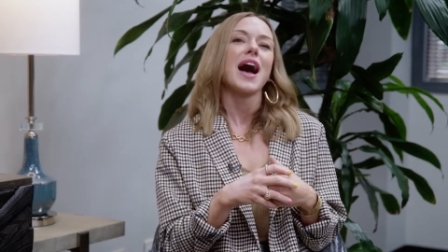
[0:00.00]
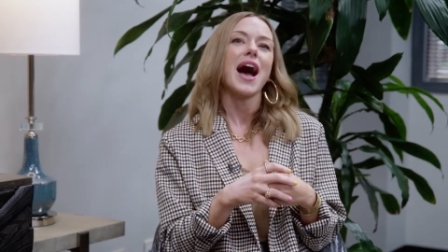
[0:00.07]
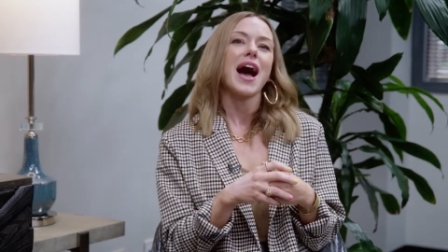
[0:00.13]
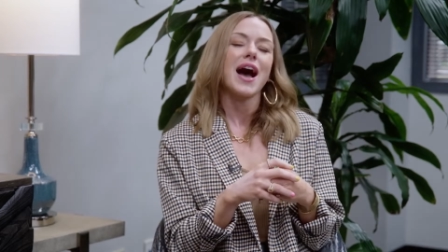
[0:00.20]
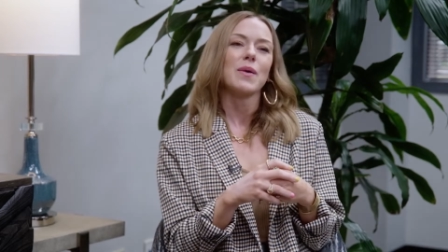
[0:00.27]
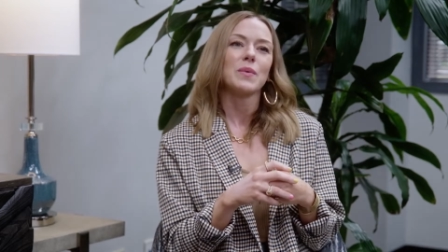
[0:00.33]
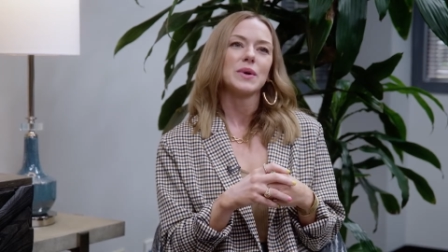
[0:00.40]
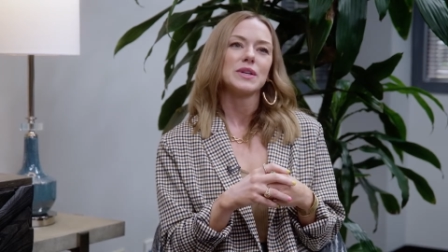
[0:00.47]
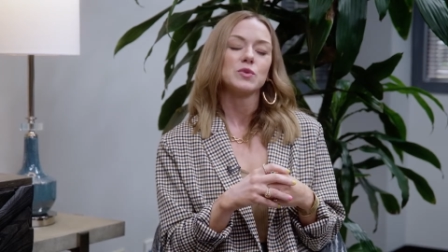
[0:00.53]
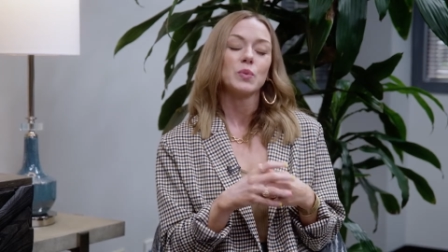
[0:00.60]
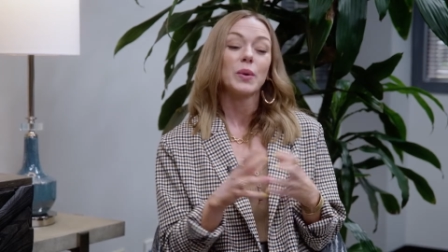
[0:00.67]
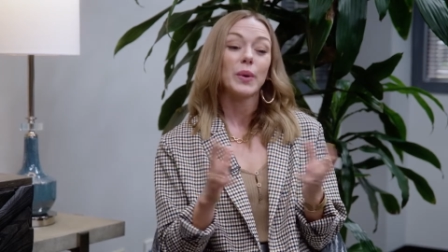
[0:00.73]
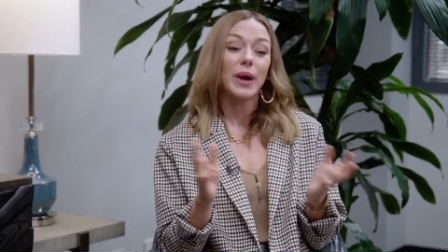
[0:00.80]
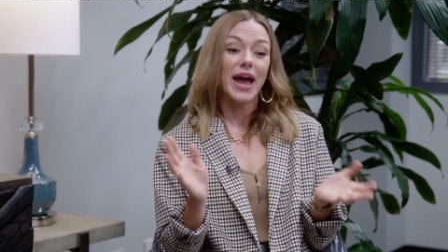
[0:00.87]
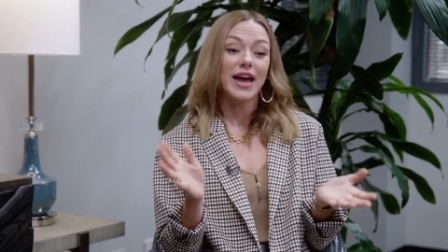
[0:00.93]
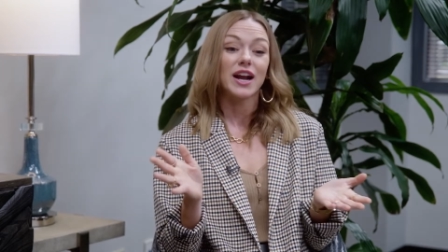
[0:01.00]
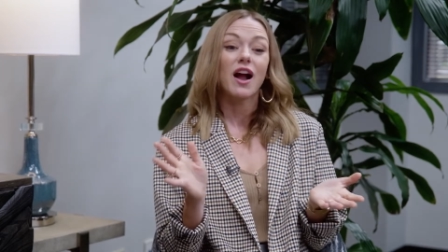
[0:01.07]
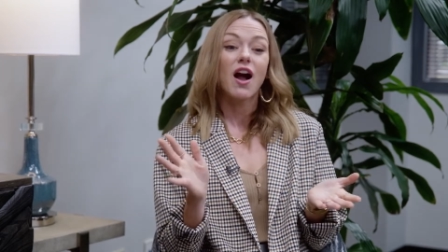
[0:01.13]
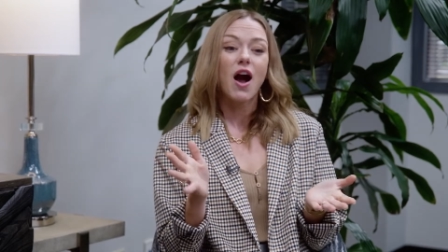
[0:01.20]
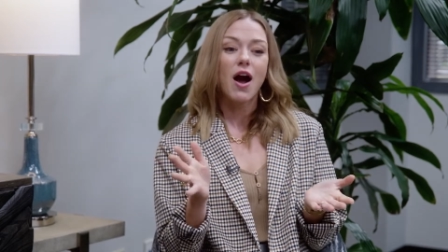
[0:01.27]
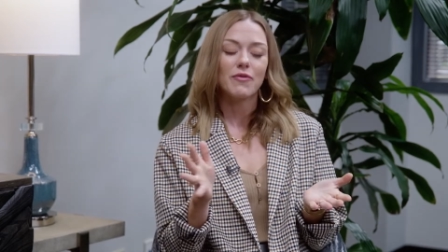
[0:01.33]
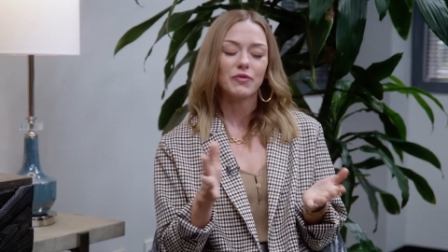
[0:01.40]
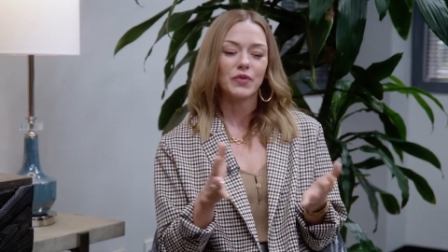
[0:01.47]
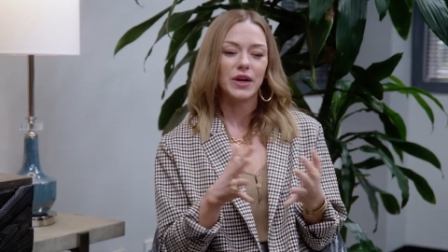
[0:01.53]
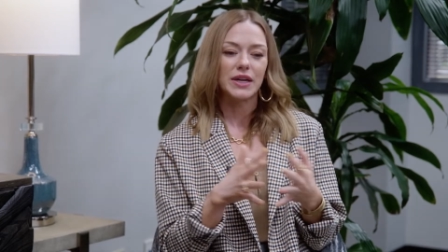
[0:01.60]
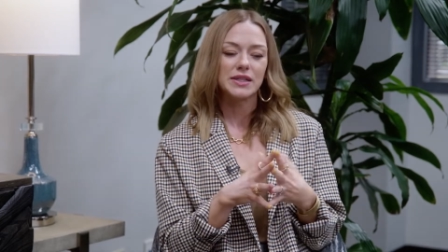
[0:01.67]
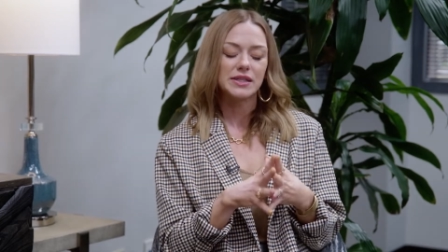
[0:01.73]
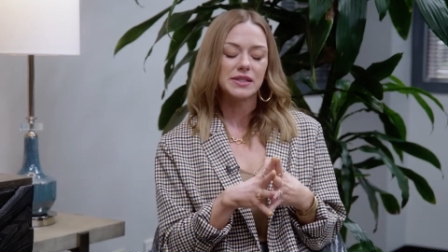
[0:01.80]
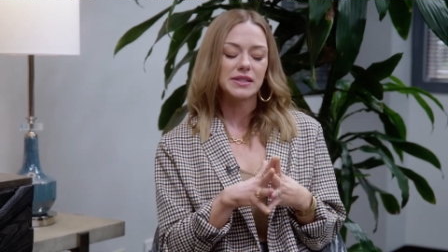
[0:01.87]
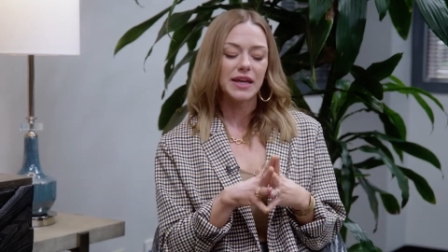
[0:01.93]
I was, we were at a
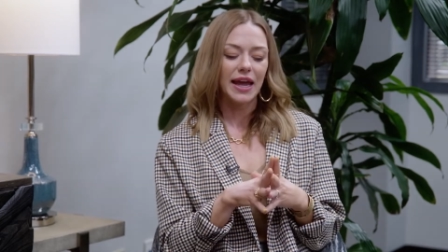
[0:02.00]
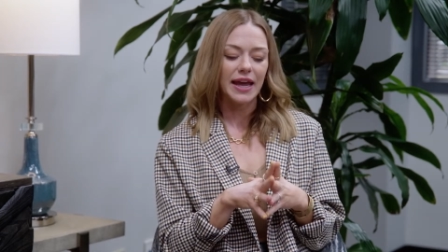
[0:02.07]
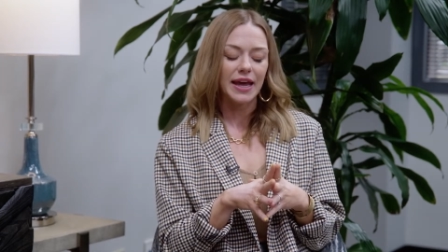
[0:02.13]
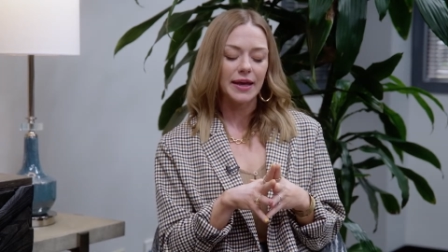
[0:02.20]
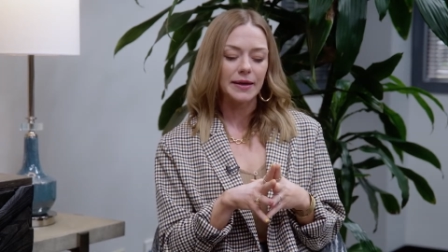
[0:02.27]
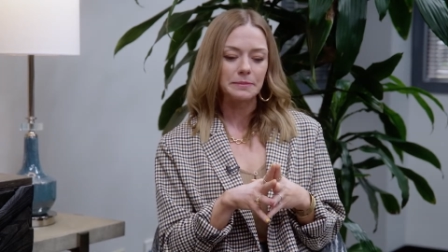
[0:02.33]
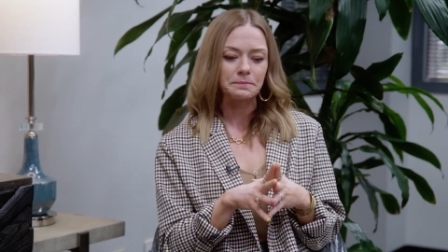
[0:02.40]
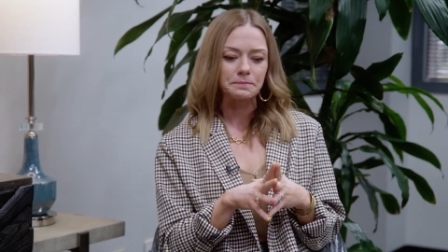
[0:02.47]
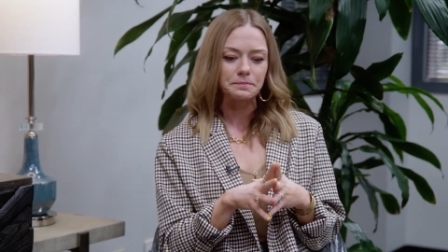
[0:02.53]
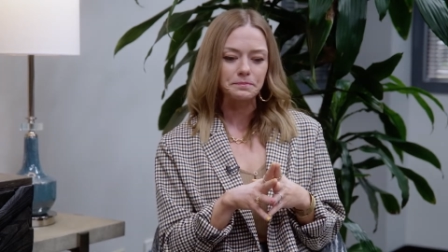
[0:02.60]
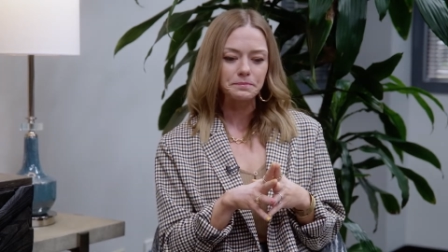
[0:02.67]
conference, and